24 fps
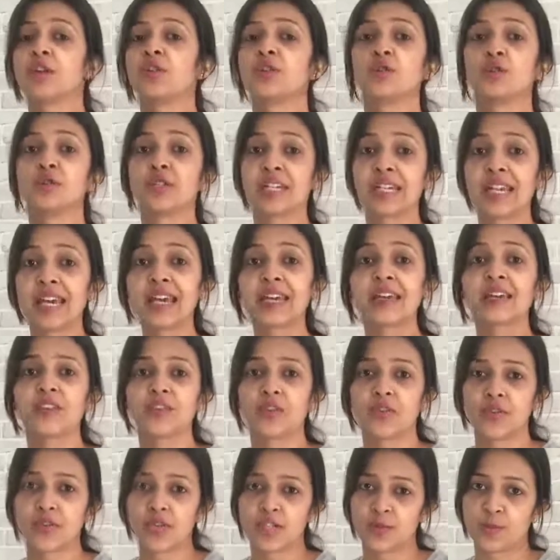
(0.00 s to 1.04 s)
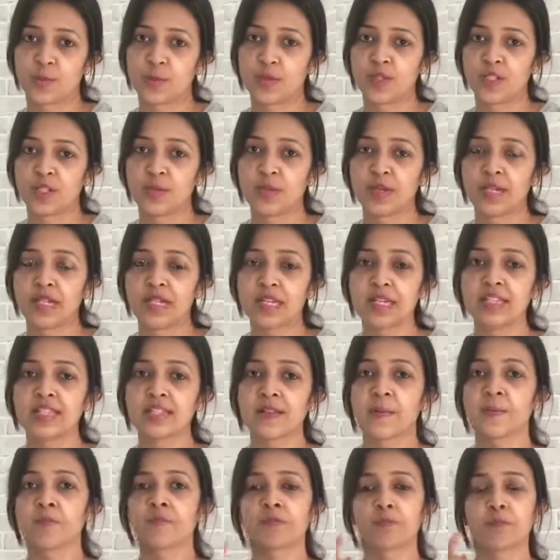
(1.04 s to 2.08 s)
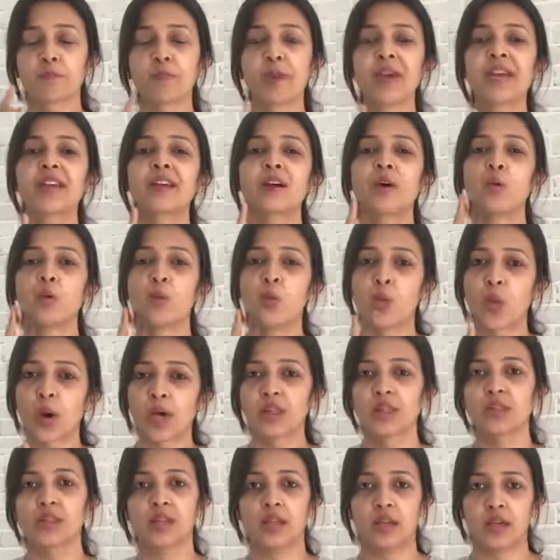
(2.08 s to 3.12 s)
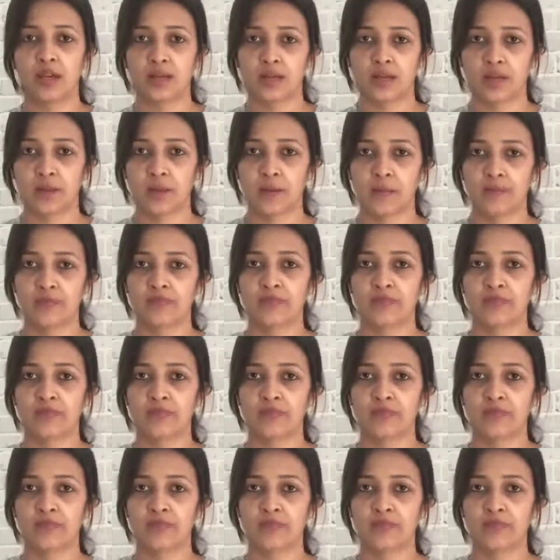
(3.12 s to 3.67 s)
to take their responsibilities, pick one thing.